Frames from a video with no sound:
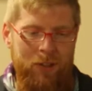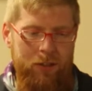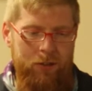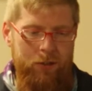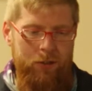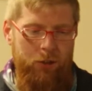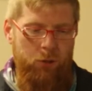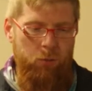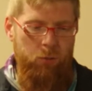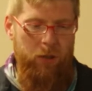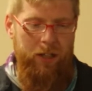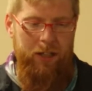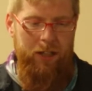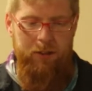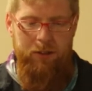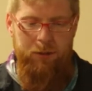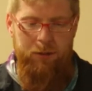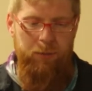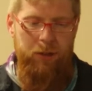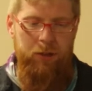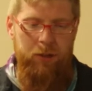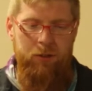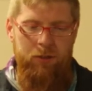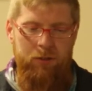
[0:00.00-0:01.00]
Do you want it
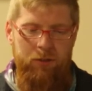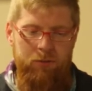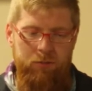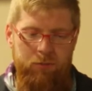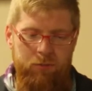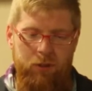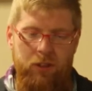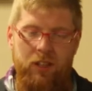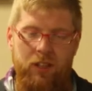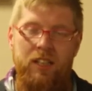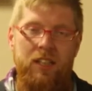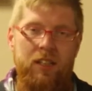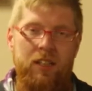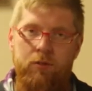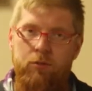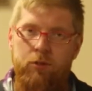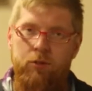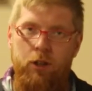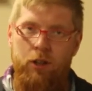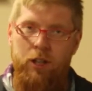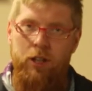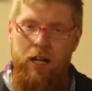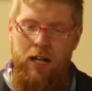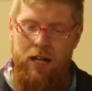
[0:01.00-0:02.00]
to be
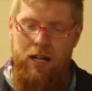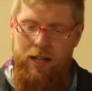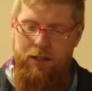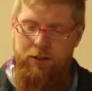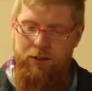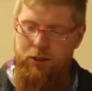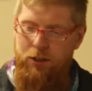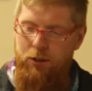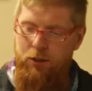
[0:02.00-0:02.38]
relieved or not?